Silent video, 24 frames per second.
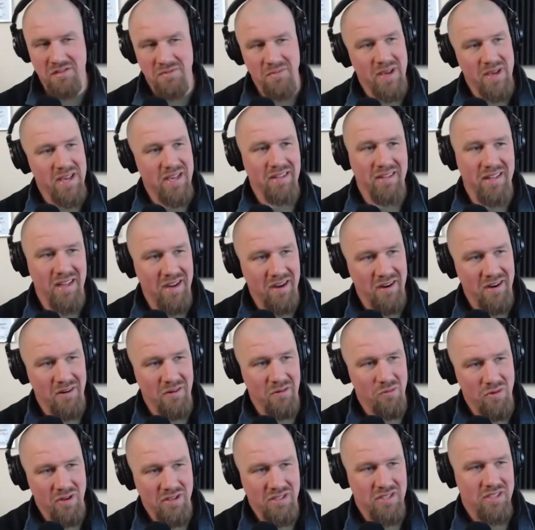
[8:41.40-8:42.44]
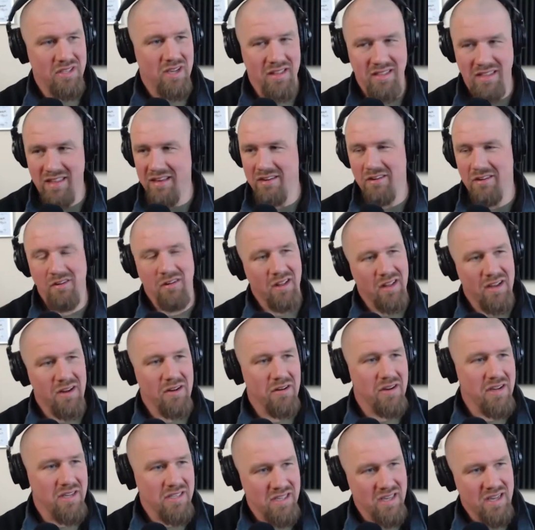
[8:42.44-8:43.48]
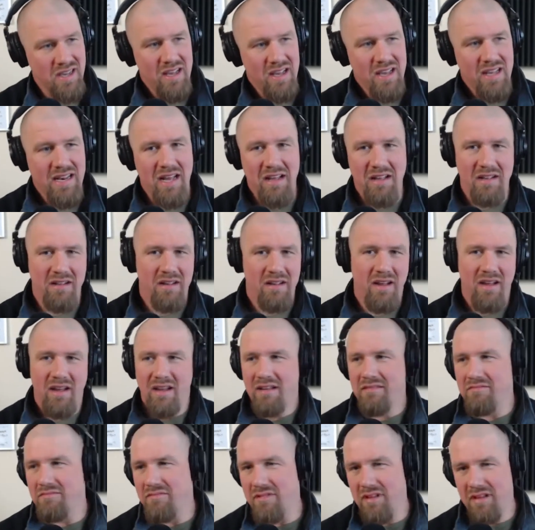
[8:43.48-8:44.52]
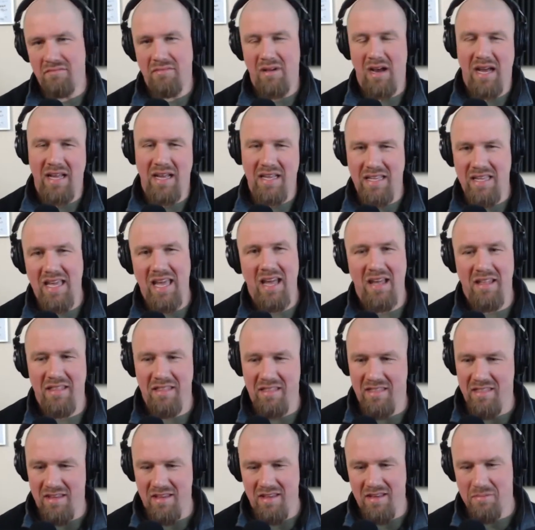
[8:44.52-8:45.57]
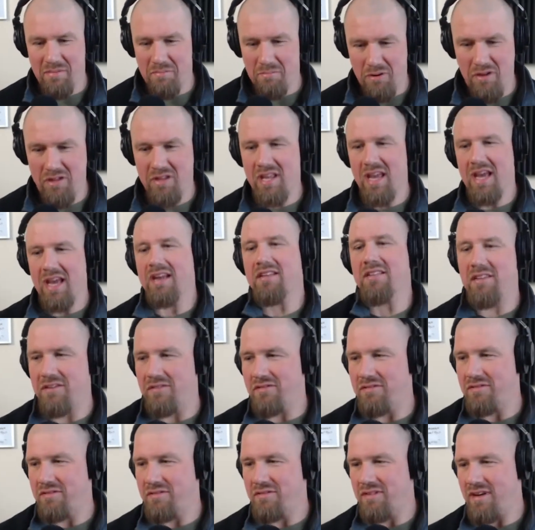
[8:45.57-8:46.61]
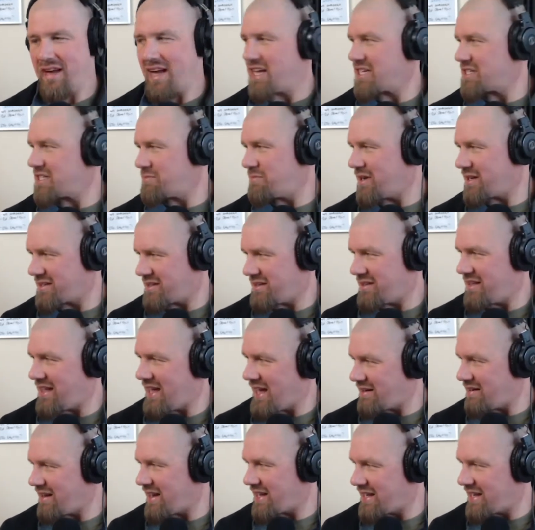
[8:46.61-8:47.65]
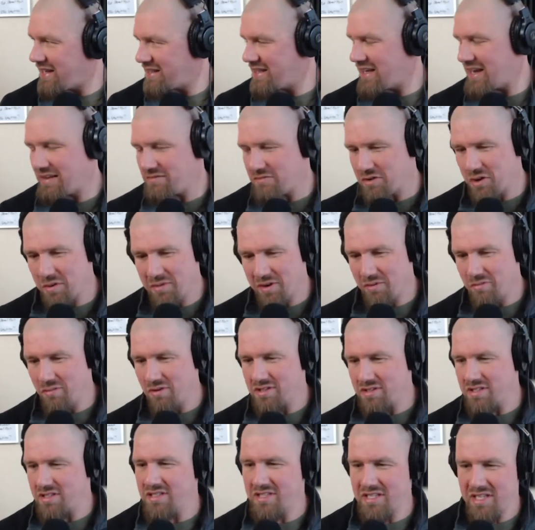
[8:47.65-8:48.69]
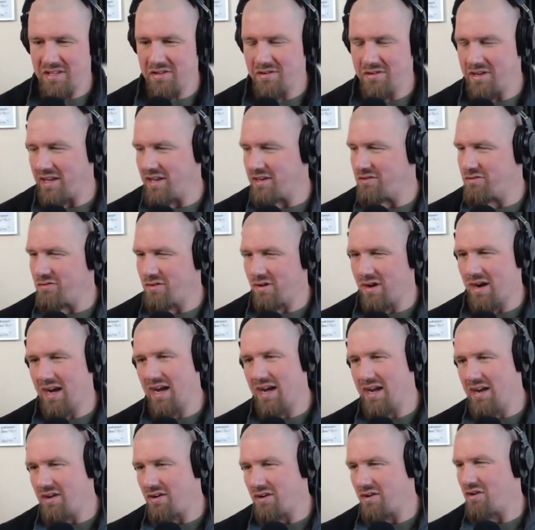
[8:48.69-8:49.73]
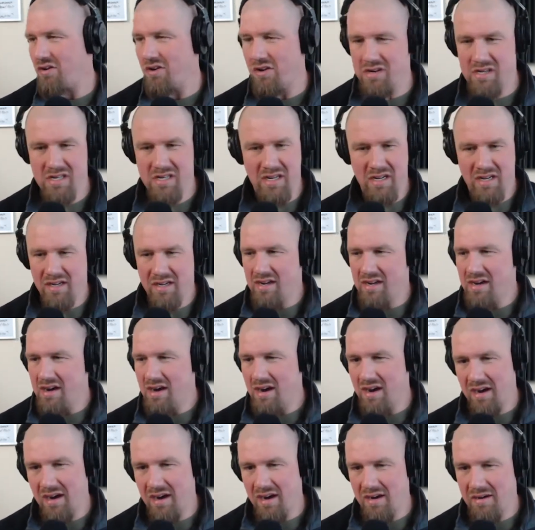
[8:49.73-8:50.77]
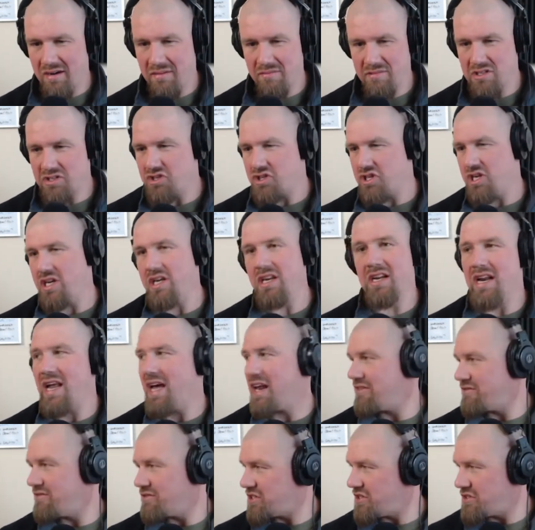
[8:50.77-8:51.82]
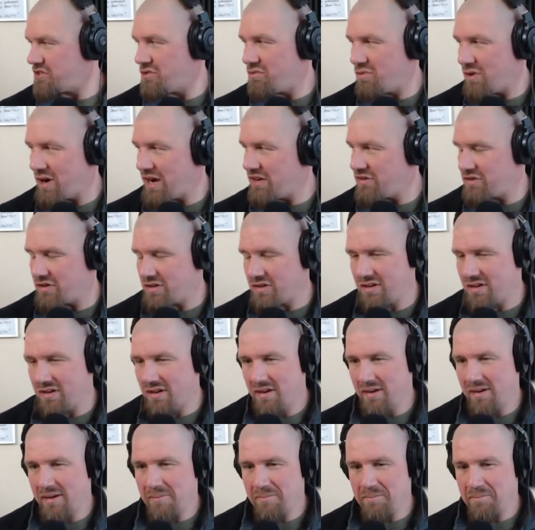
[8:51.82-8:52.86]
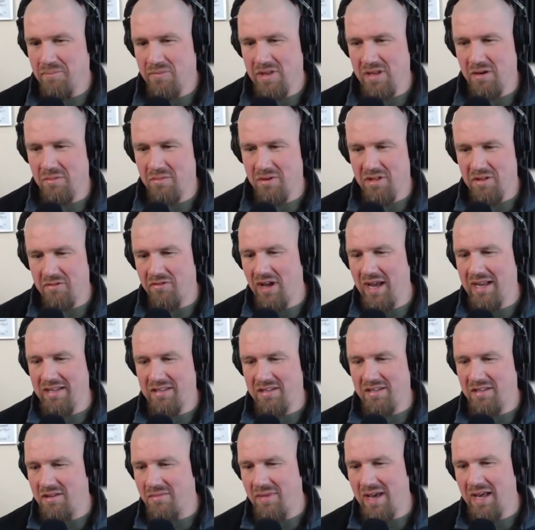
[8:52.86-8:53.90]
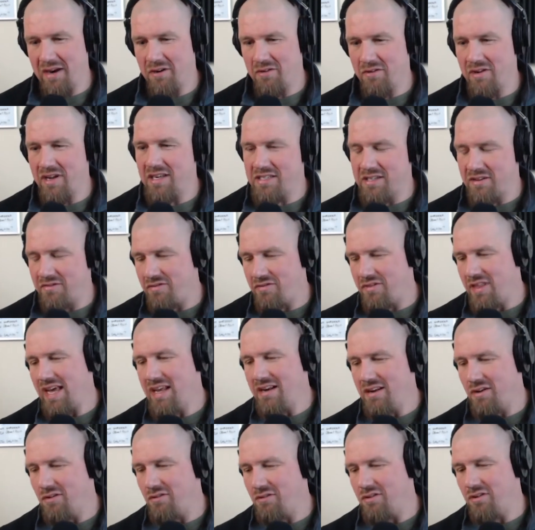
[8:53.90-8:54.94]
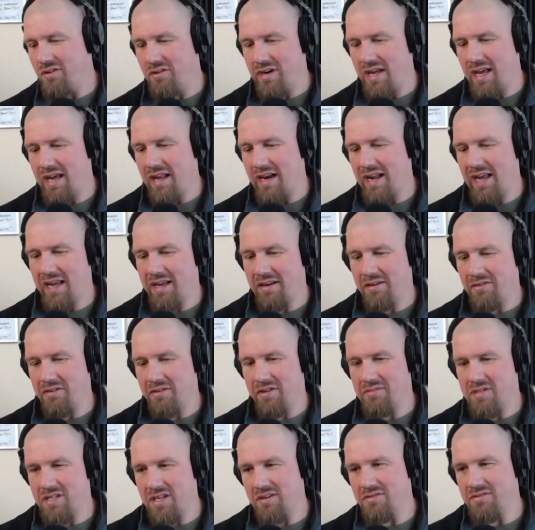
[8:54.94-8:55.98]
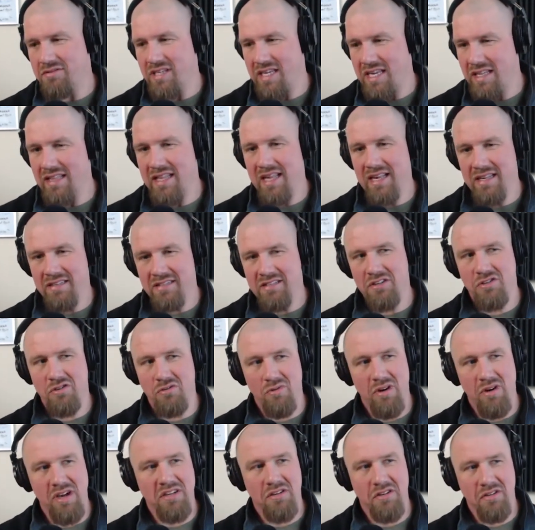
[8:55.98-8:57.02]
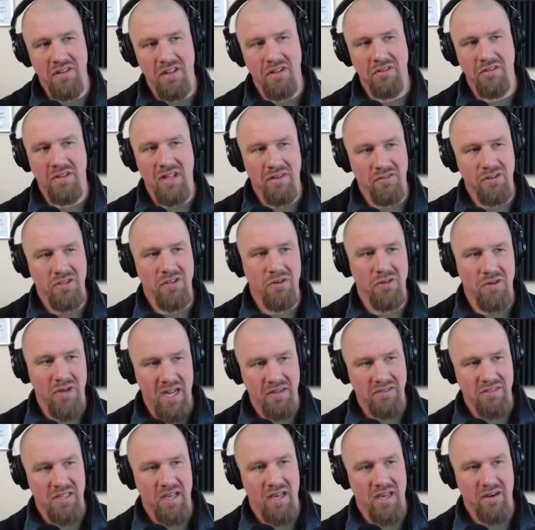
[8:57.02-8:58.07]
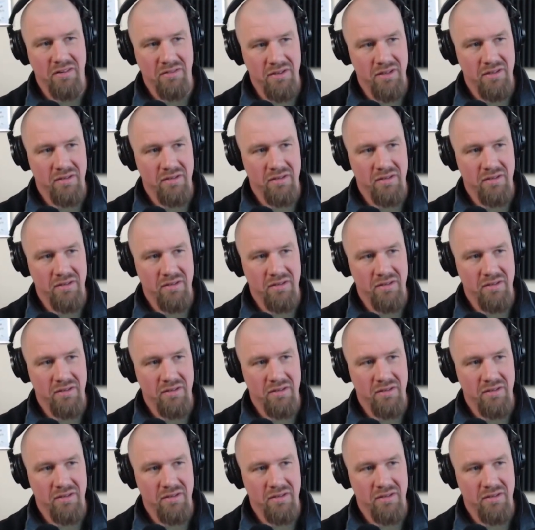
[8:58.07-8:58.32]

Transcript: made there, which I think are hilarious. Now, I get the protective aspect of that. I yeah. get that. Nobody wants to see their kid cry, hurt, um, cheated out of a situation. You know, but the fact of the matter is, if they don't learn how to handle themselves in that situation, they'll never do it outside of it.